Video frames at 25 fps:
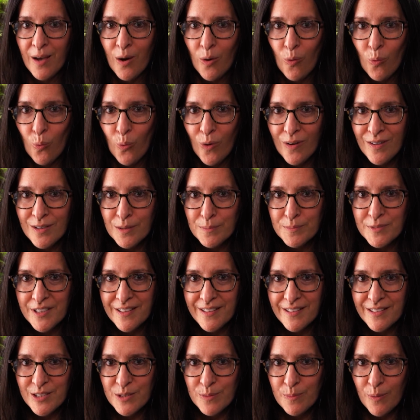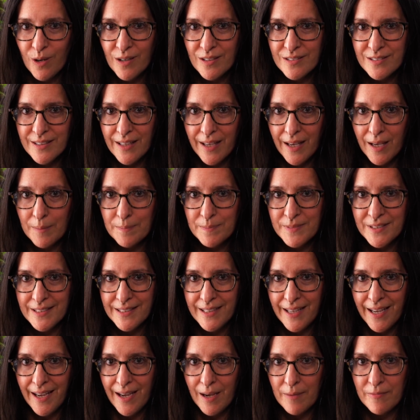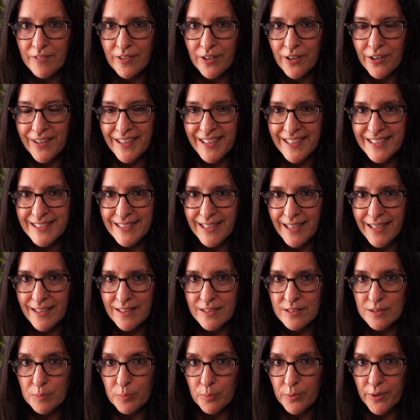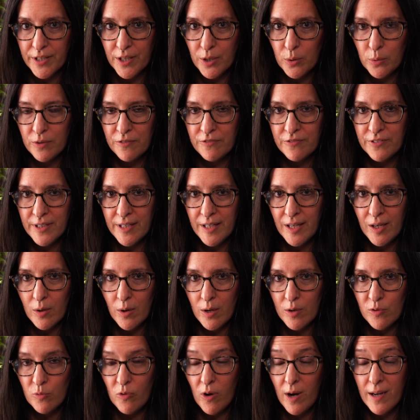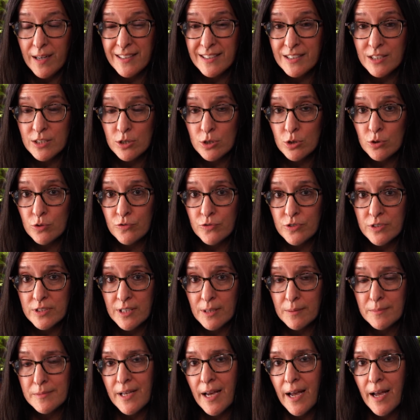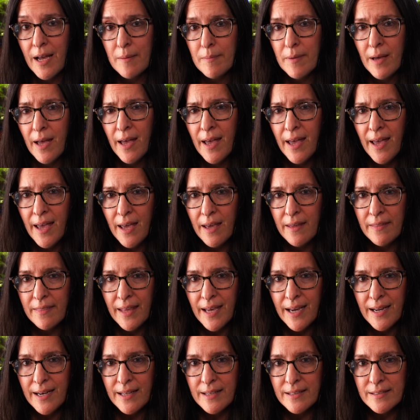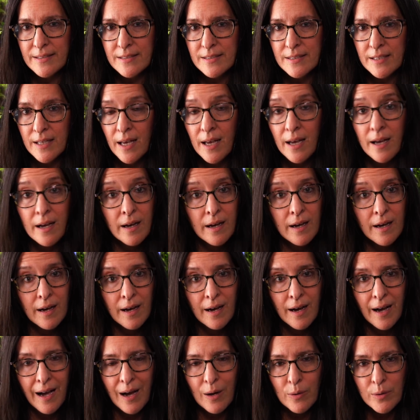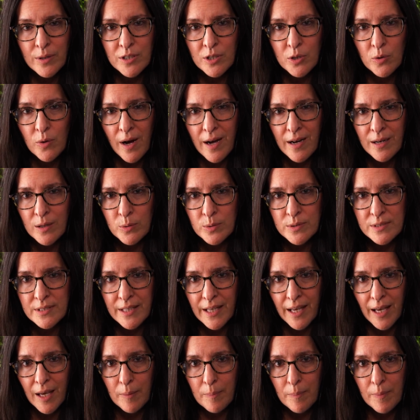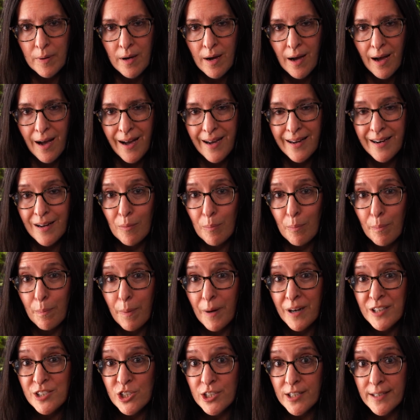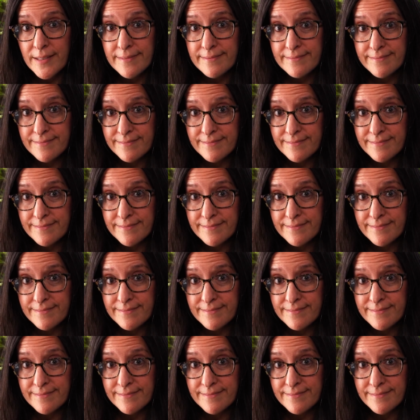Welcome to the Small Scape. Today I'm very excited to bring you a video I wanted to do for some time, and that is, how can you aquascape on a budget?